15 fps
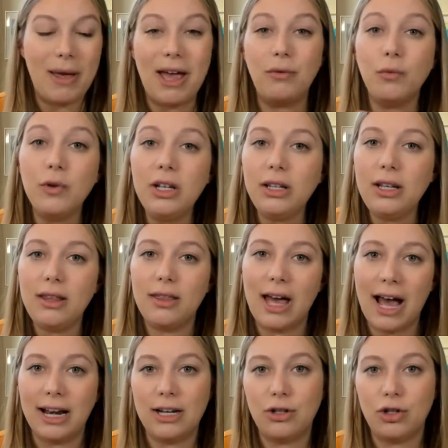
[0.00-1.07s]
And really
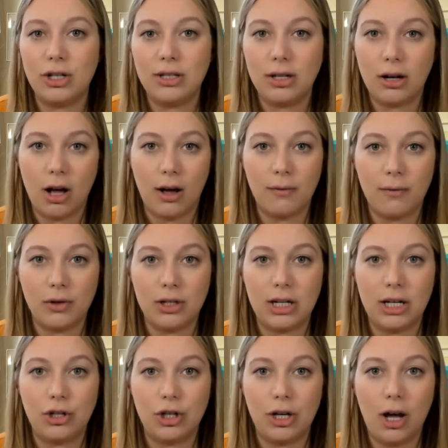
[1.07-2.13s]
that is just a
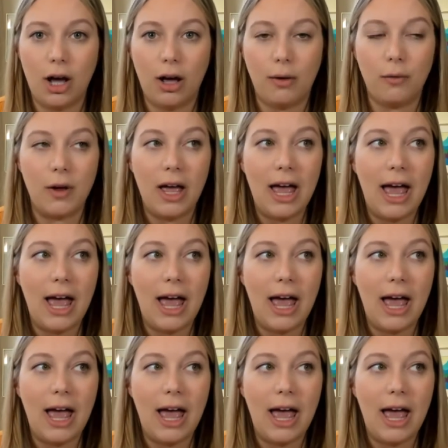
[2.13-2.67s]
conversation of